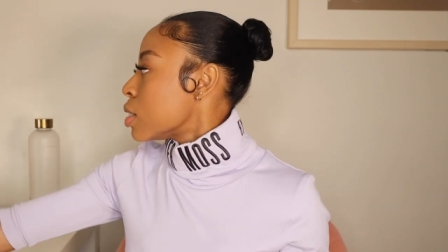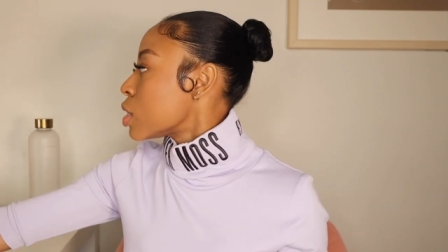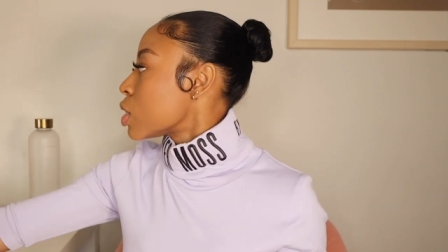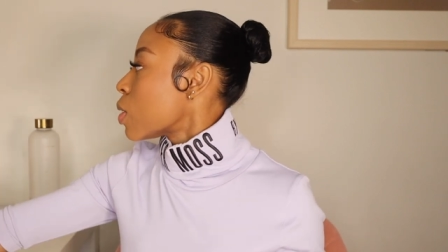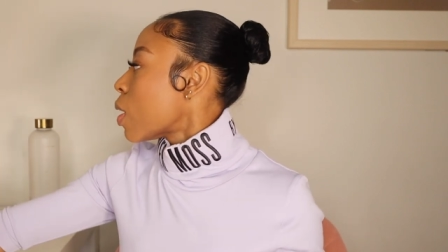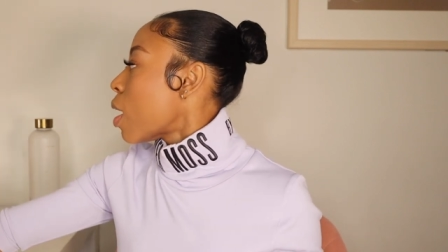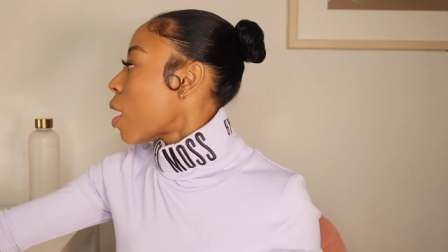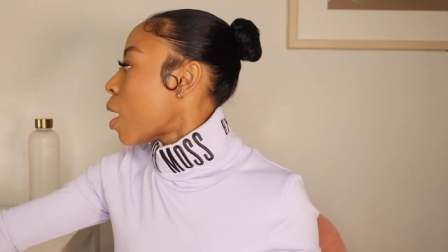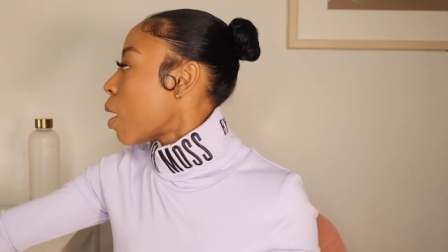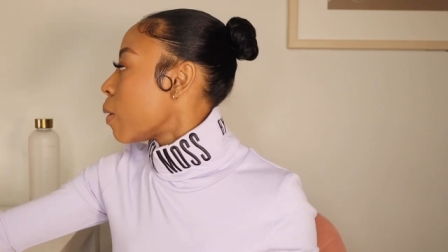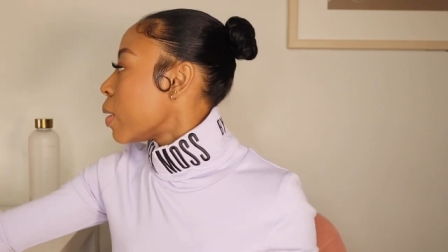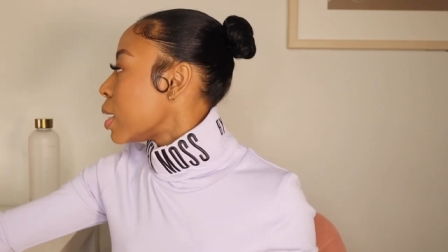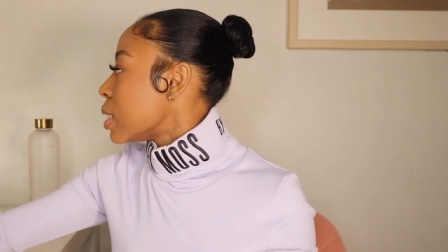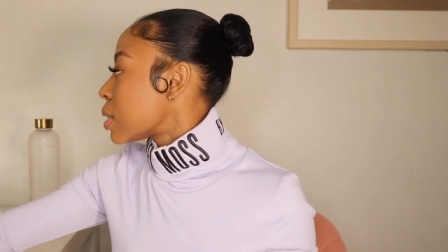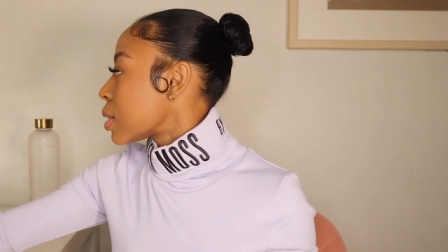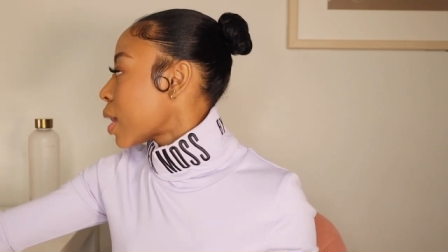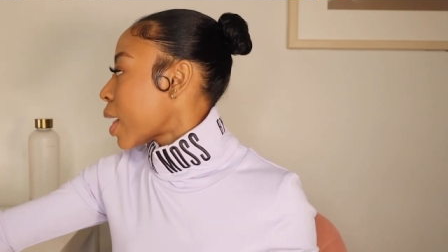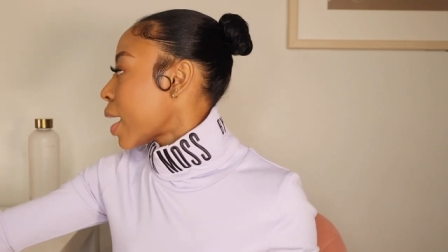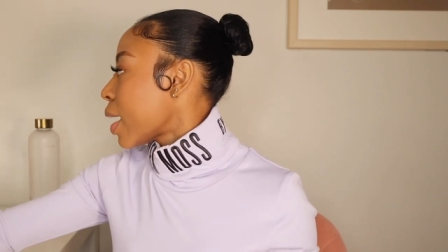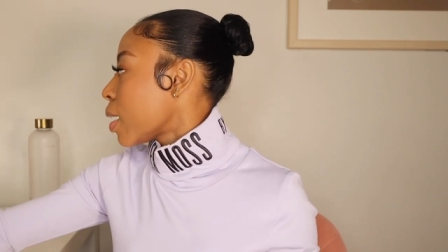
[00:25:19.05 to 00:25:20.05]
So I
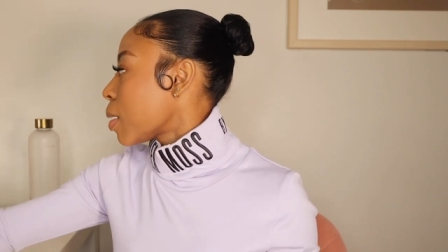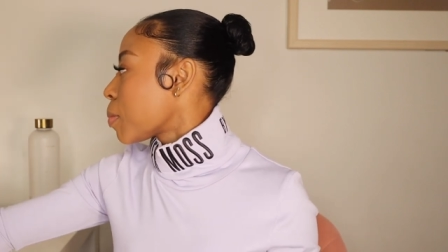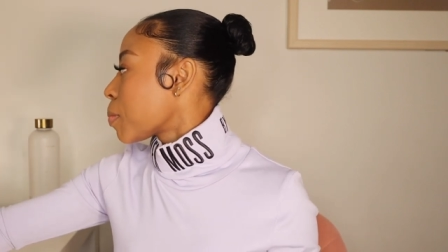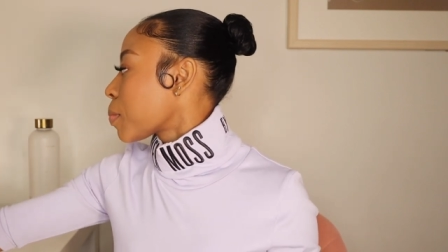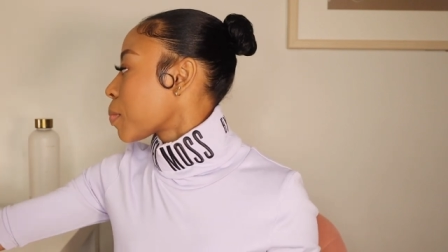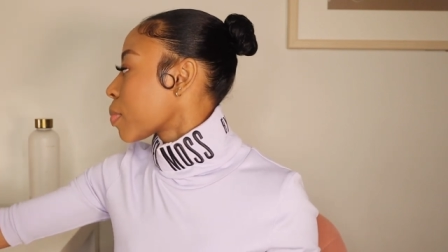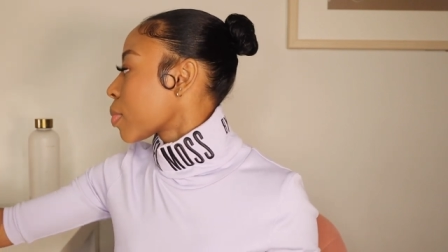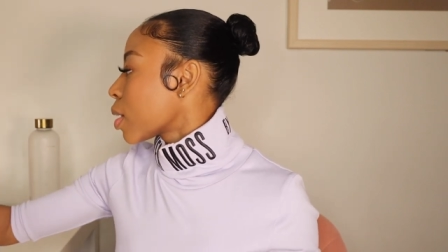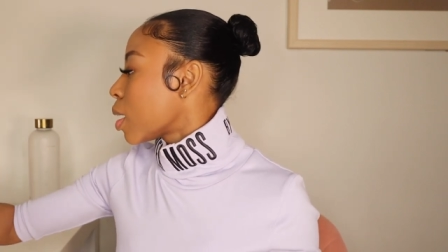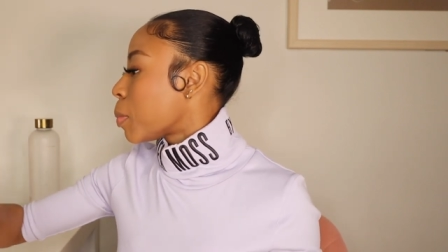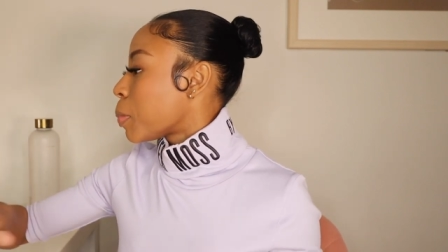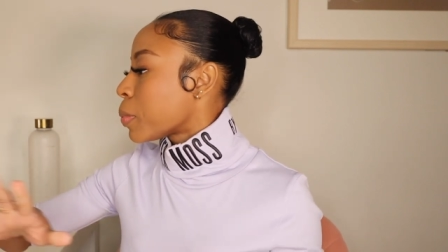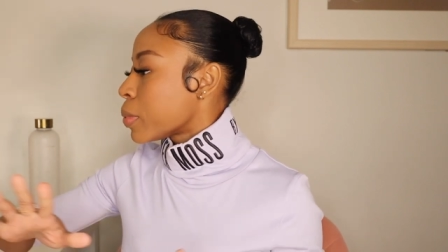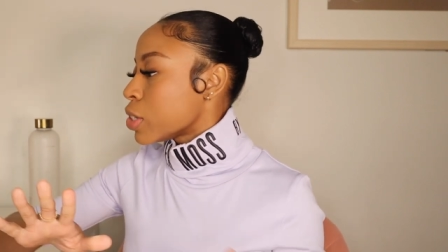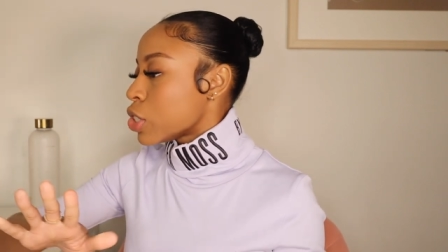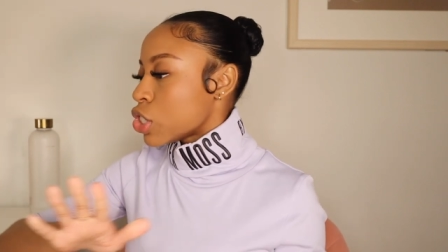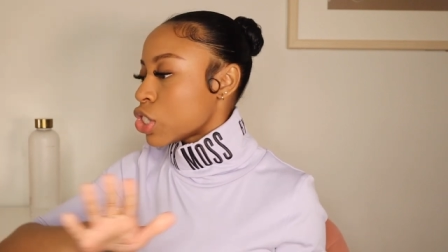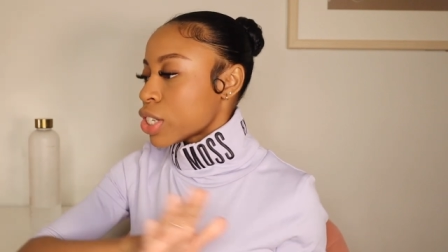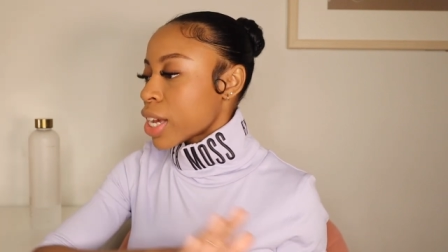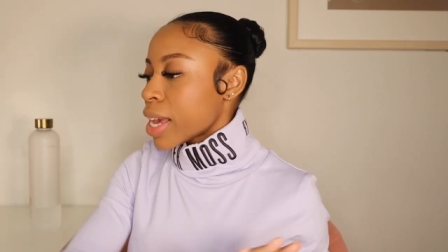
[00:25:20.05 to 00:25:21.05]
always like
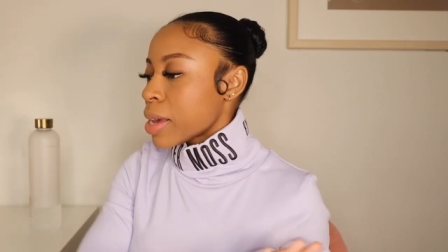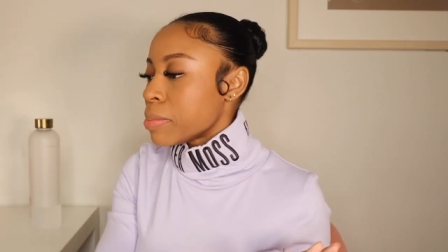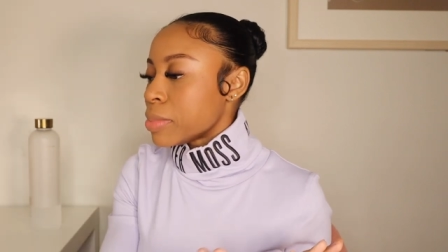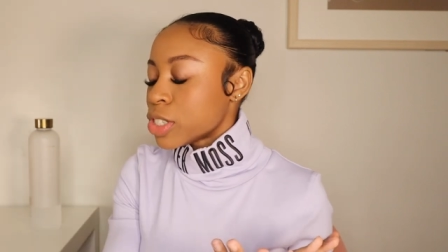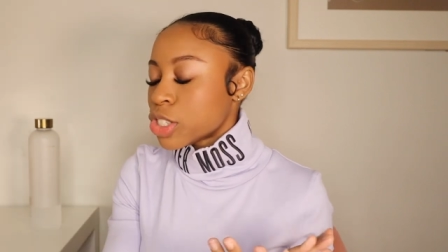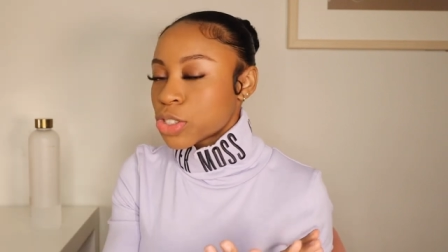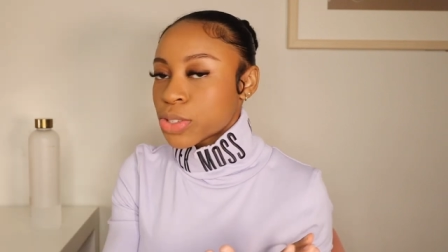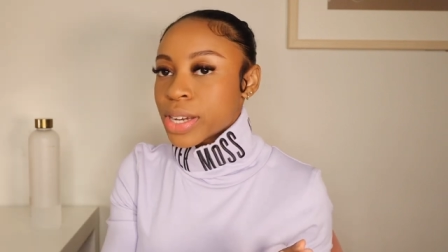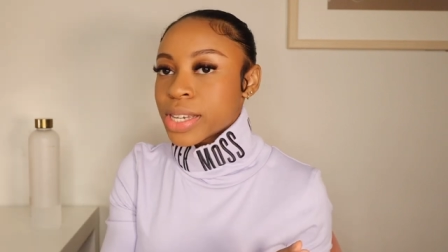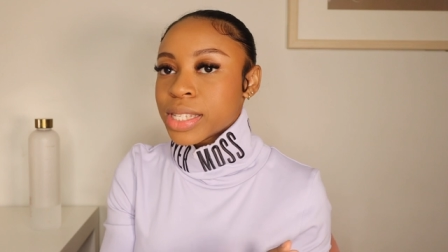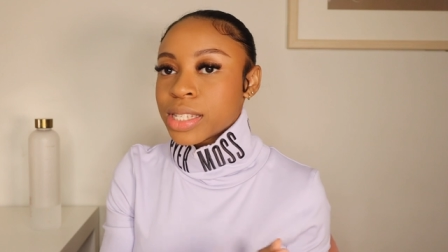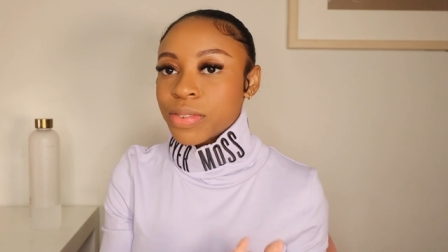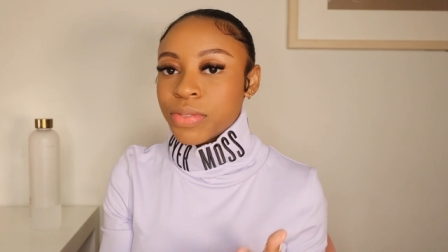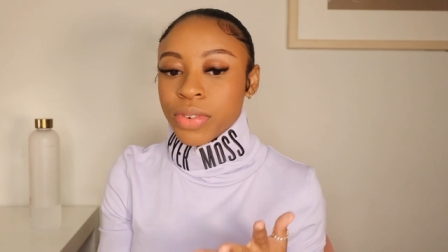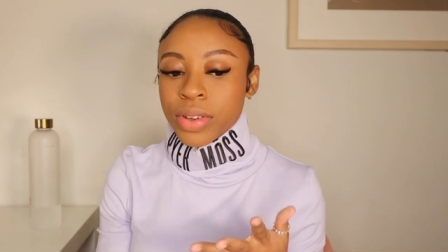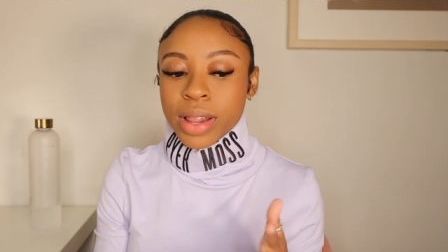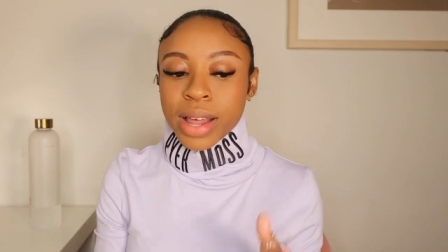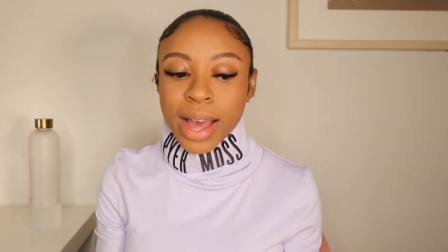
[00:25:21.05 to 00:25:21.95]
appreciate Miss Traci for